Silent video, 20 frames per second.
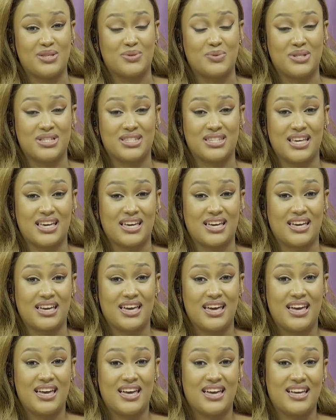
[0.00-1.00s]
will say
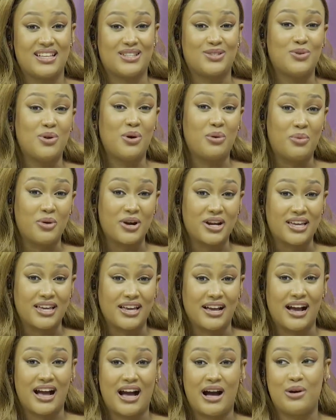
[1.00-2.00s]
it's not
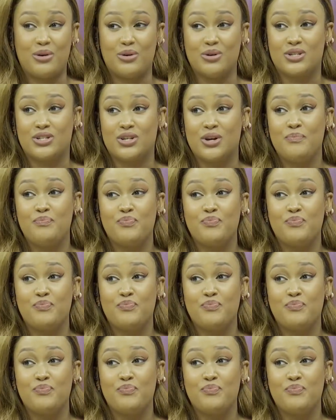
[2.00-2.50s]
working out.